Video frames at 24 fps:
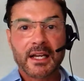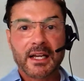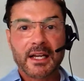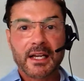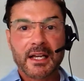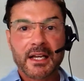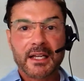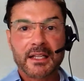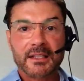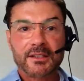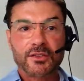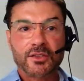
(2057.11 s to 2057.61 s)

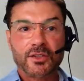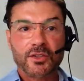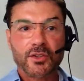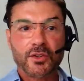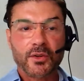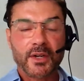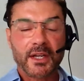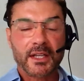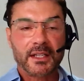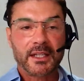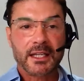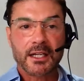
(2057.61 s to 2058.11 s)
And
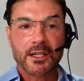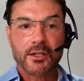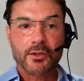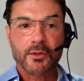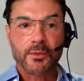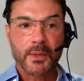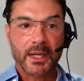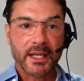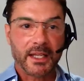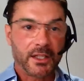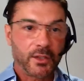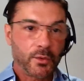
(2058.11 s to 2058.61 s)
so
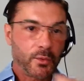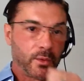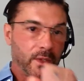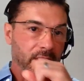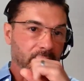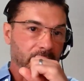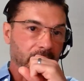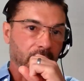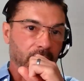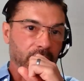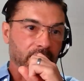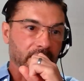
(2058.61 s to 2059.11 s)

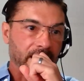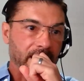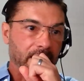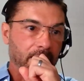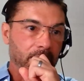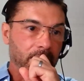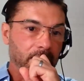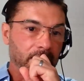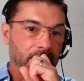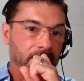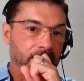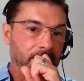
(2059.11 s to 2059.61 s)
anyone out there